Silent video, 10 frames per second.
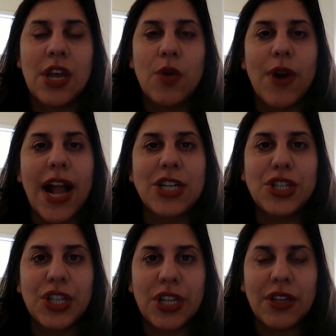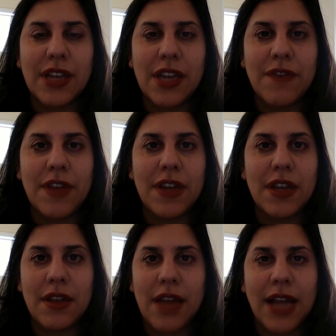We're actually, even
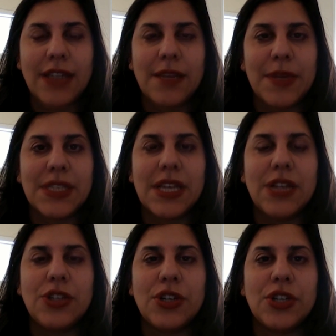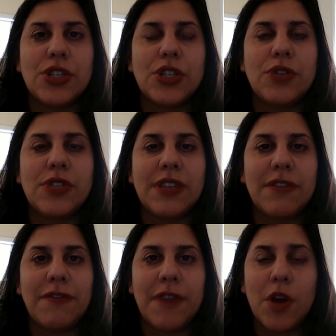in academic centers, using
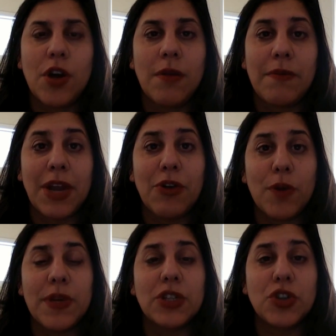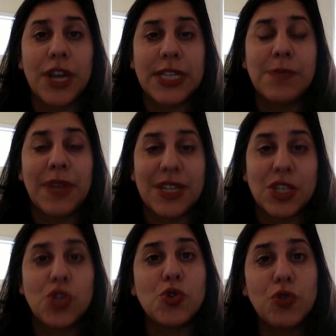fecal microbial transplant,
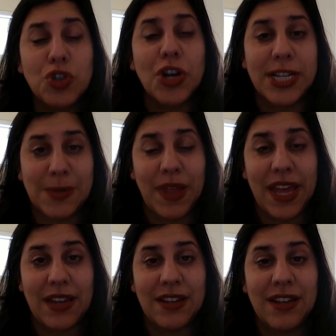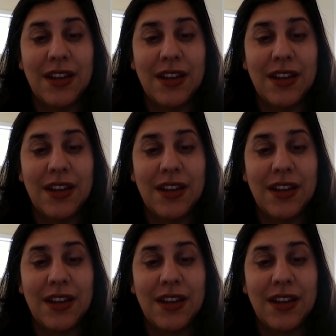stool transplant,